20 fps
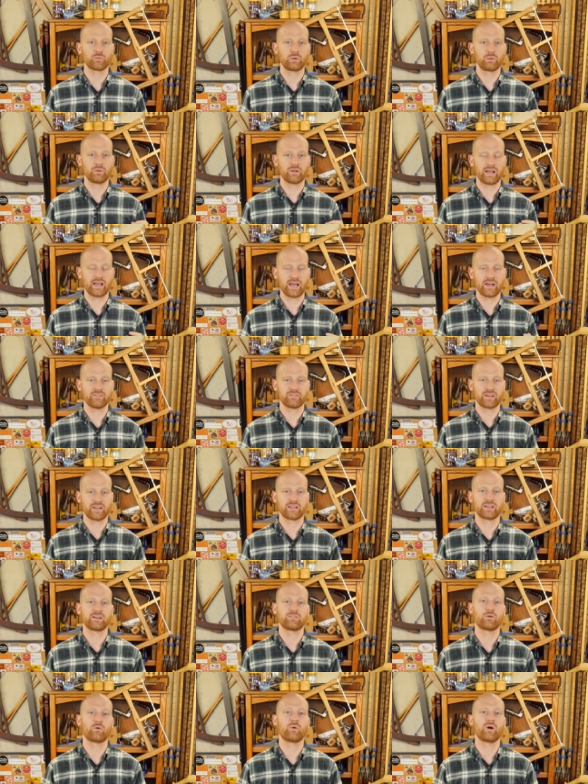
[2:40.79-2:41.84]
we will have a
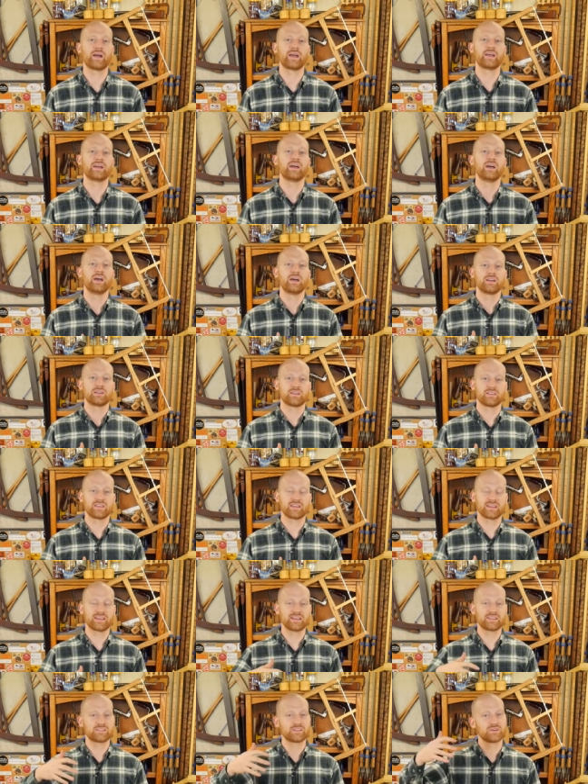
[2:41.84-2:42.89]
giveaway to
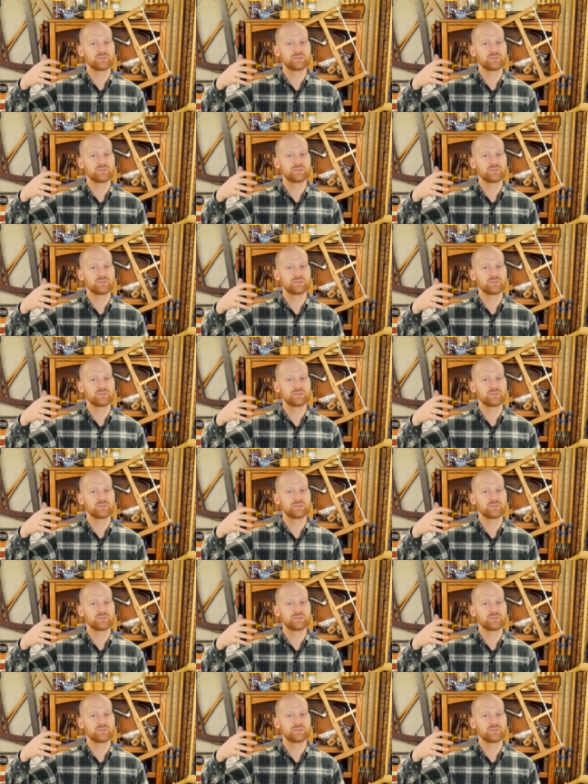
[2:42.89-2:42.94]
then get